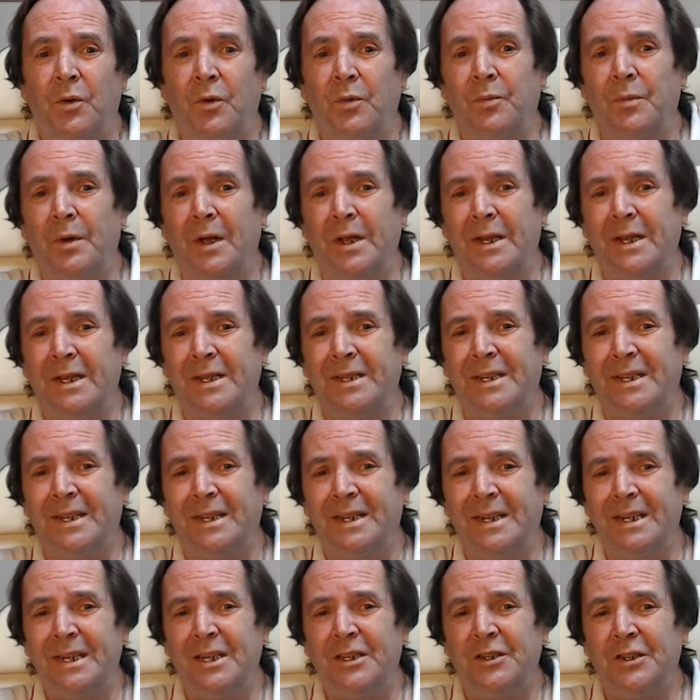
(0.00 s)
by
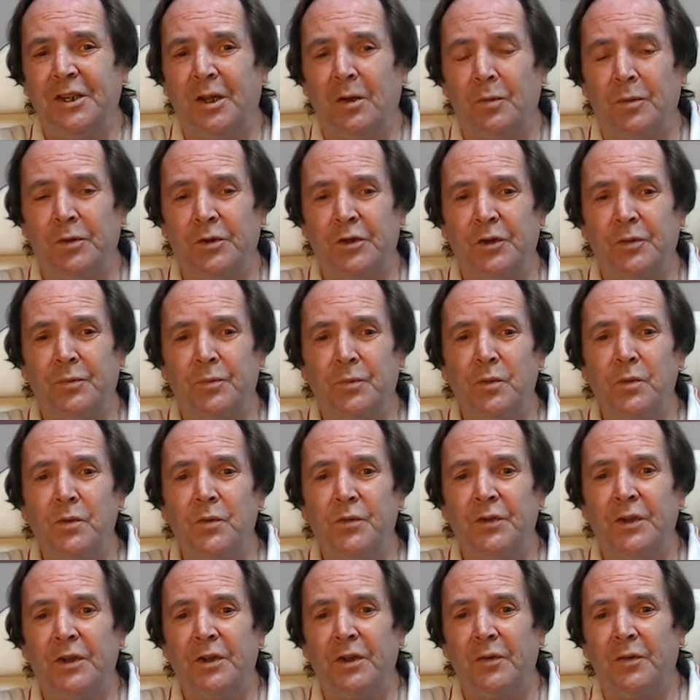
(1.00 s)
Indonesia, which has
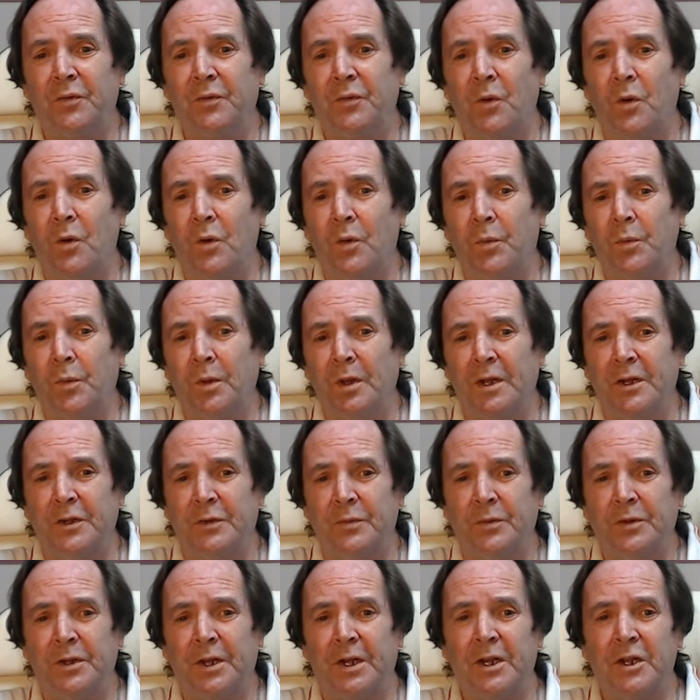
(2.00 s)
moved into fourth place
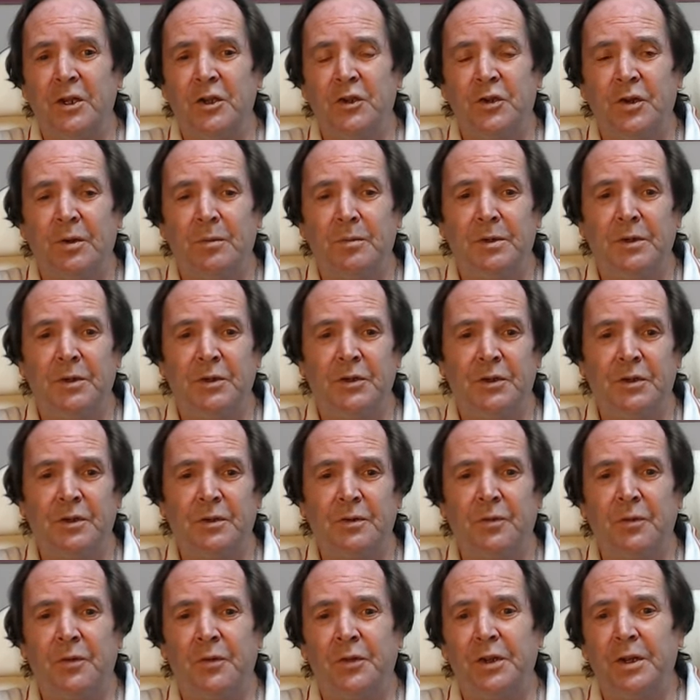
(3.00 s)
with a contribution
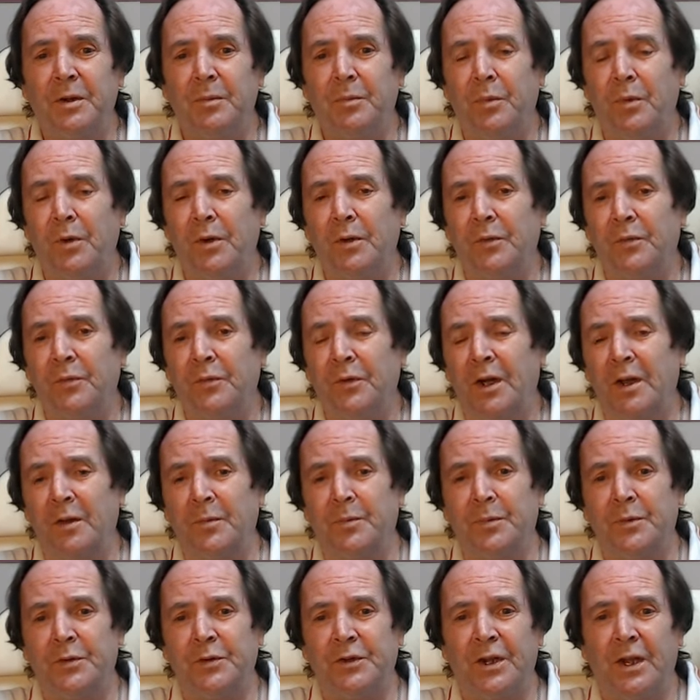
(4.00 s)
of
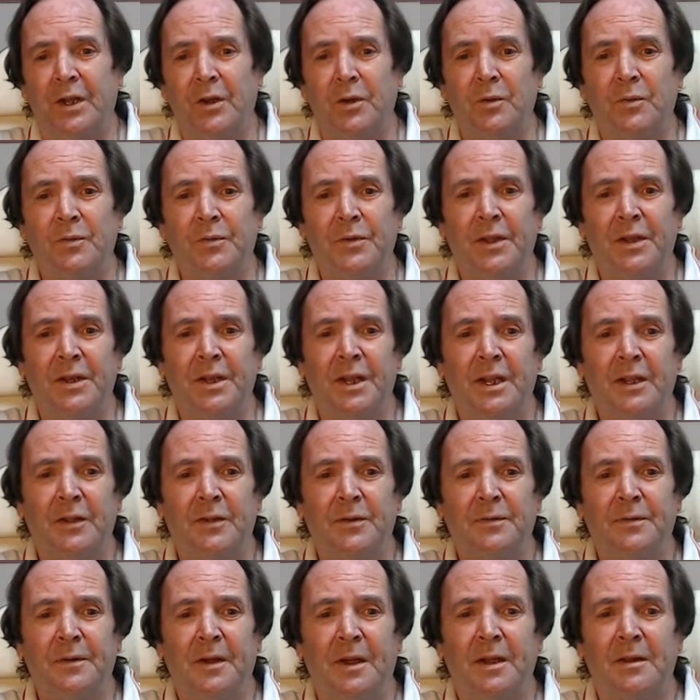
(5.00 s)
3.5% over the next
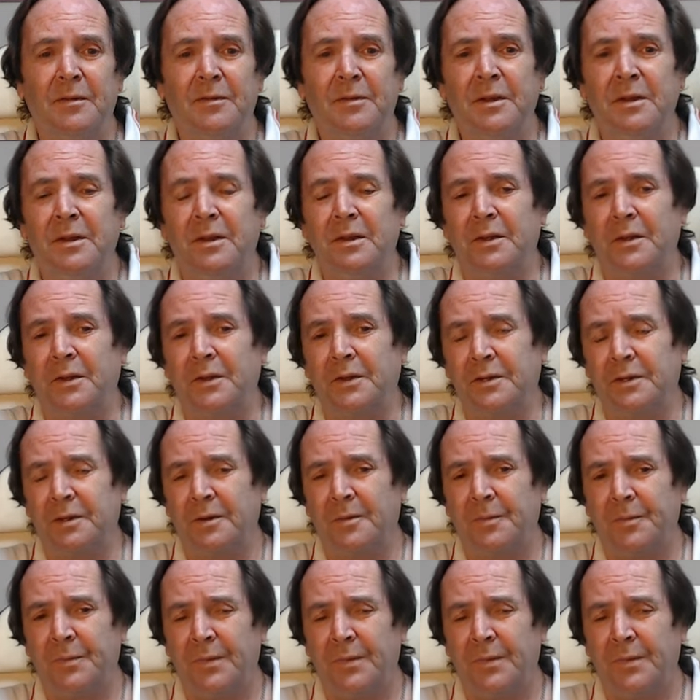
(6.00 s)
5 years.